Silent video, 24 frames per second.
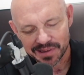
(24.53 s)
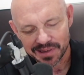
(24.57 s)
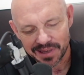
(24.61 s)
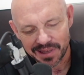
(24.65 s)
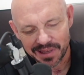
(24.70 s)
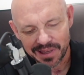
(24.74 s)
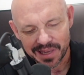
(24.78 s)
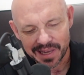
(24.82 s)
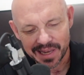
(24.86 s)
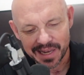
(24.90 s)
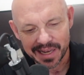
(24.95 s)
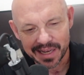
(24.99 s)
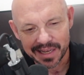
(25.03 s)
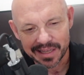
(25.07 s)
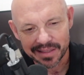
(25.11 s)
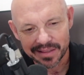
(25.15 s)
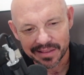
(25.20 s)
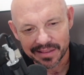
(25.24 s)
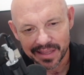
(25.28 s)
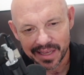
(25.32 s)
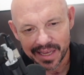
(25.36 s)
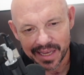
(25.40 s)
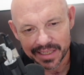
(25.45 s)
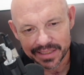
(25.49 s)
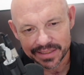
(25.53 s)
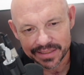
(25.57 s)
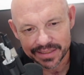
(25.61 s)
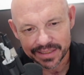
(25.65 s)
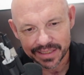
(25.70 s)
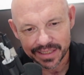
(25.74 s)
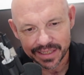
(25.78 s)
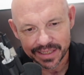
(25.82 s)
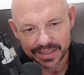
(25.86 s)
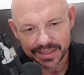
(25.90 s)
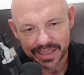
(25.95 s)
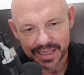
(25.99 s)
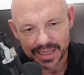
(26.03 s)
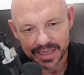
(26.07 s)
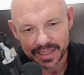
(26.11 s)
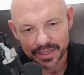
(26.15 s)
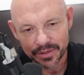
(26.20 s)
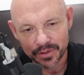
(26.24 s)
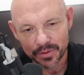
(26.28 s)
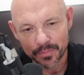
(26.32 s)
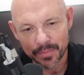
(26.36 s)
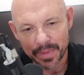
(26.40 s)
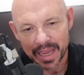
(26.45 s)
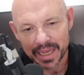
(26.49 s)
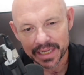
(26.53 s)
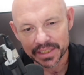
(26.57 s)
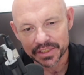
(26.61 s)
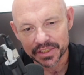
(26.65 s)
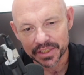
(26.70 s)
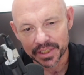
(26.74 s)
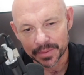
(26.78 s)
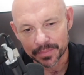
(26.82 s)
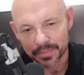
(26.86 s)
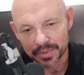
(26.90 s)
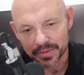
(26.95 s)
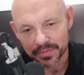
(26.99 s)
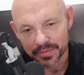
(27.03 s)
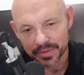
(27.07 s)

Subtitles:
that little matchup